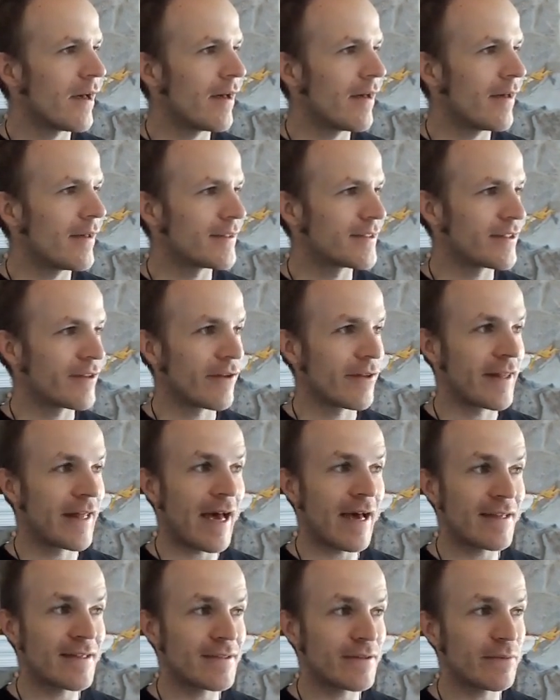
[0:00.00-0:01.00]
So
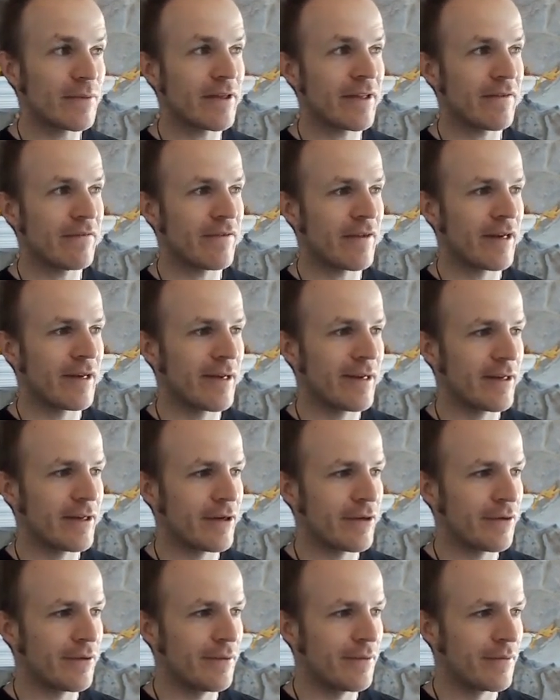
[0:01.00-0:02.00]
that's really fun to
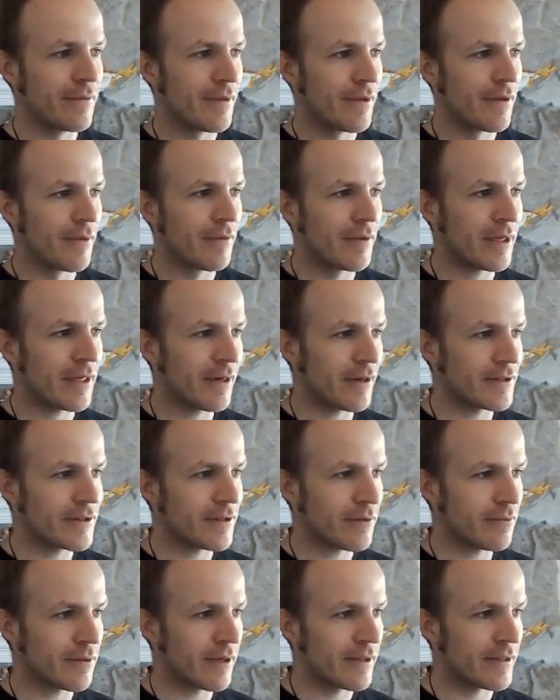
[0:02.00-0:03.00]
do. We can also
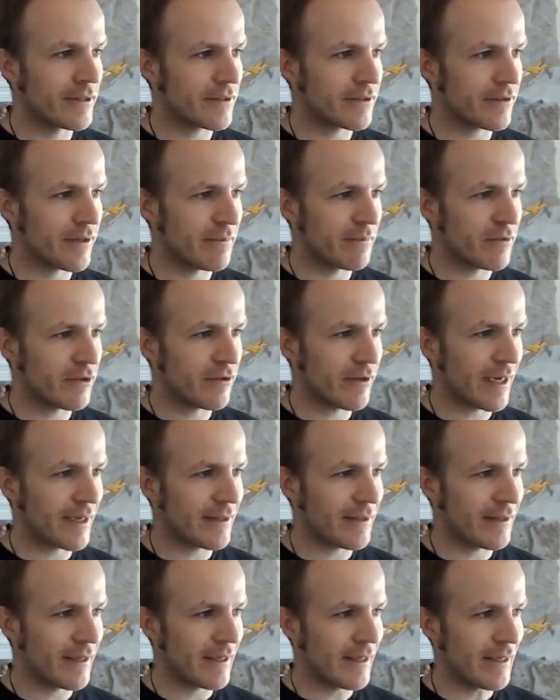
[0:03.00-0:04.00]
run the script
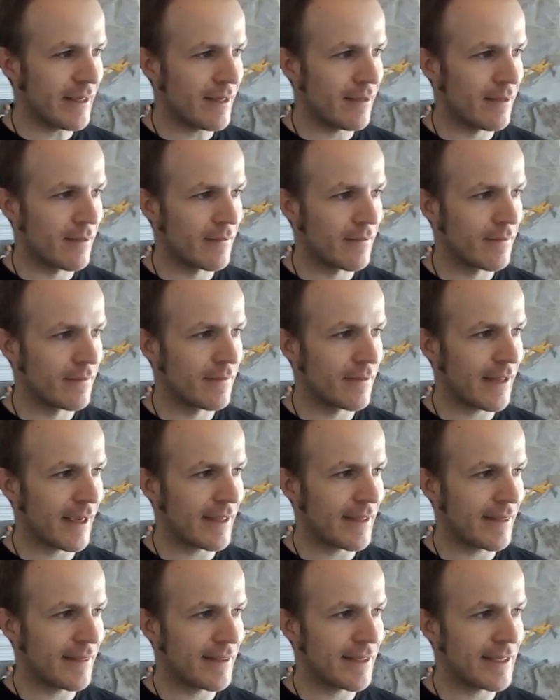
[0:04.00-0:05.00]
directly like
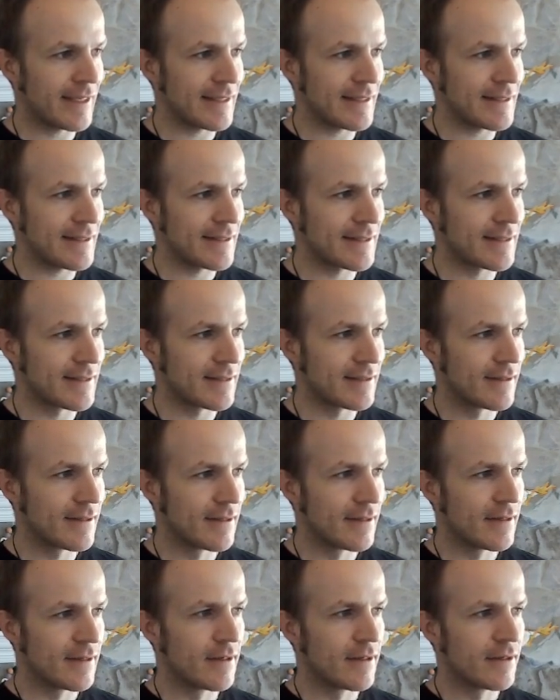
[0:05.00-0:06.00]
this
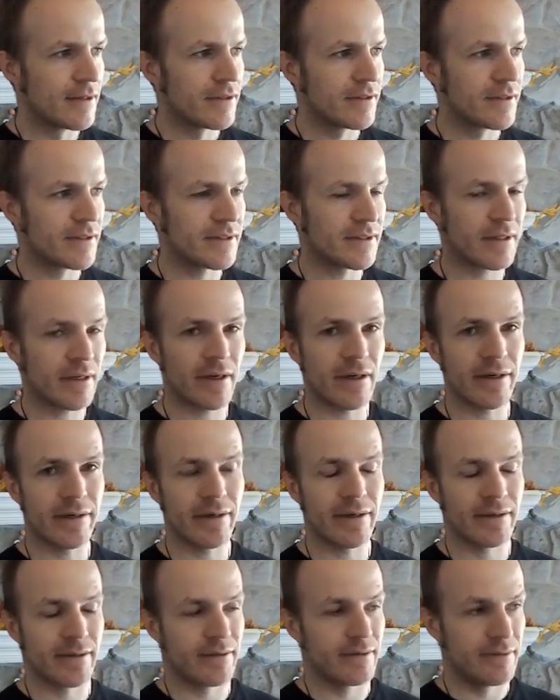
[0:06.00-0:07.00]
to start
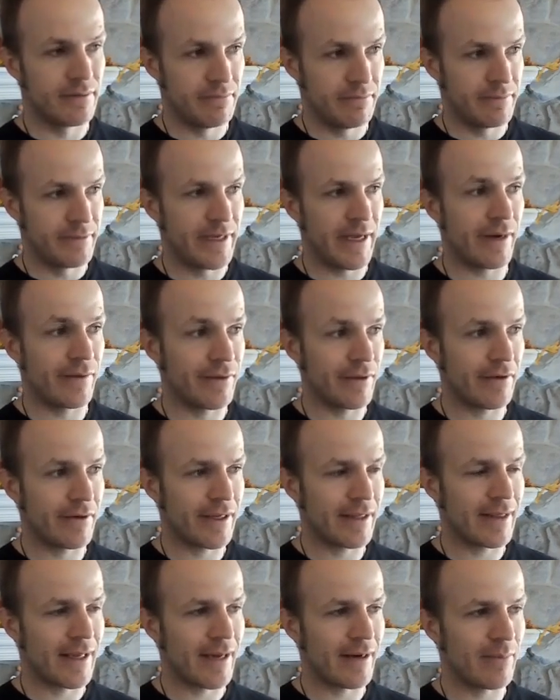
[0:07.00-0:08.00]
downloading
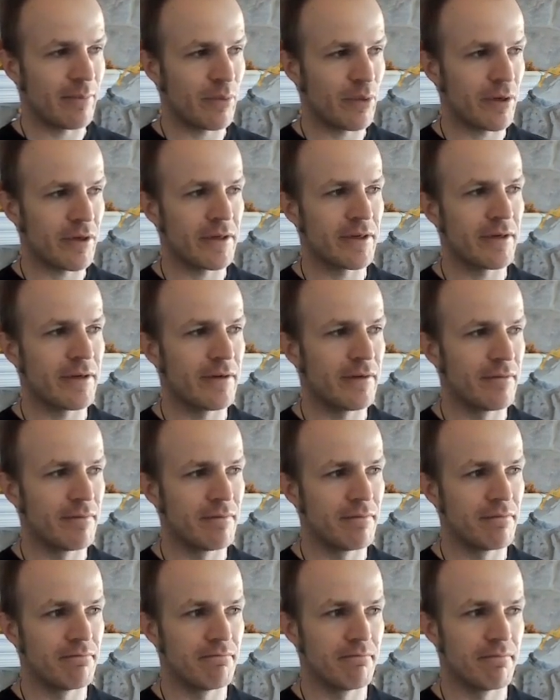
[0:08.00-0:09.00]
that important
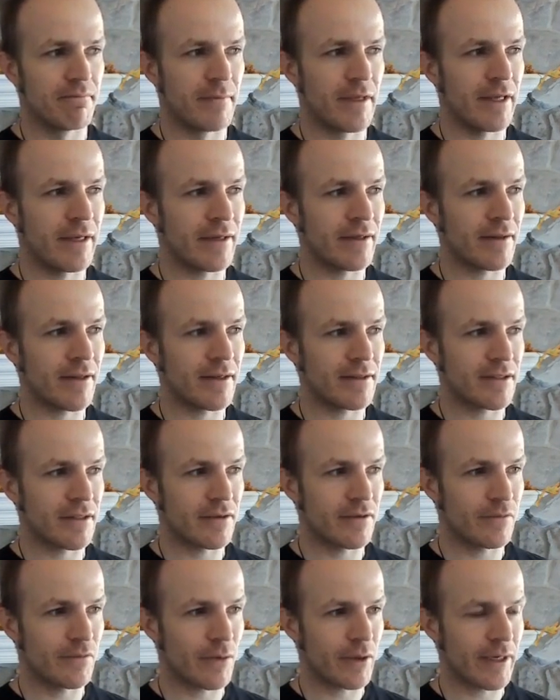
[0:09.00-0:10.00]
ecological
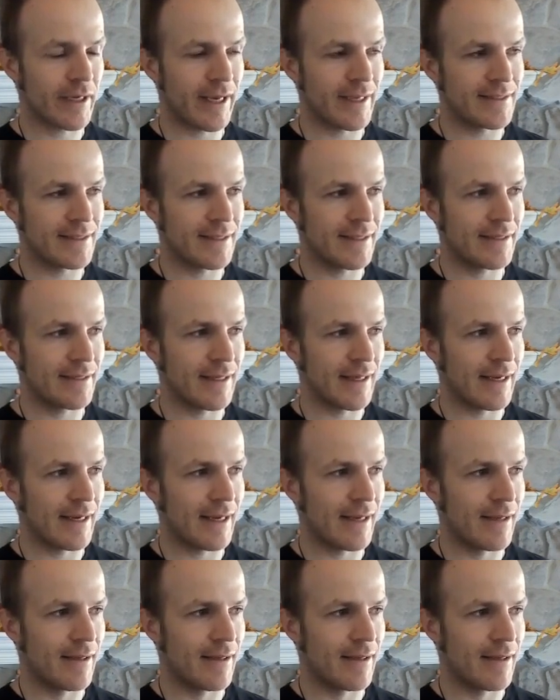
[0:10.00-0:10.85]
forecasting data.